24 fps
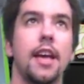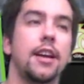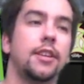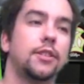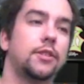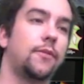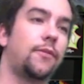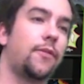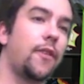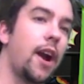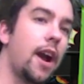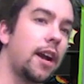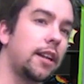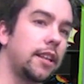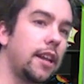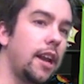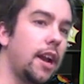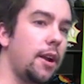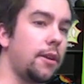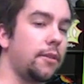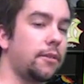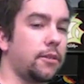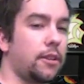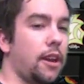So finally
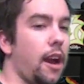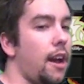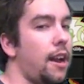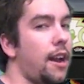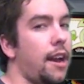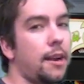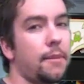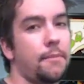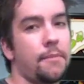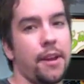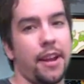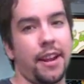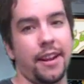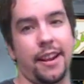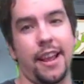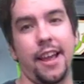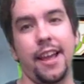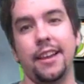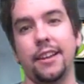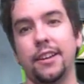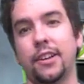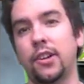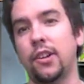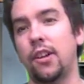I got out of bed at
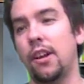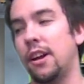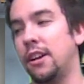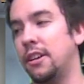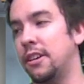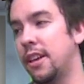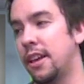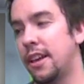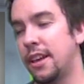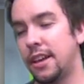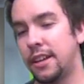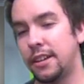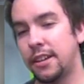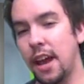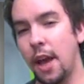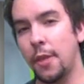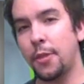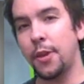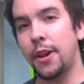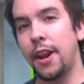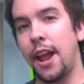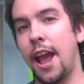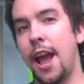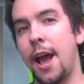eight o'clock.
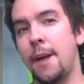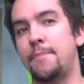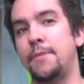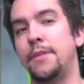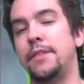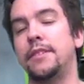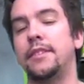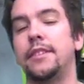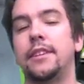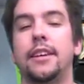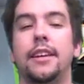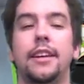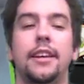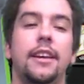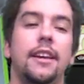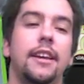Nothing happened.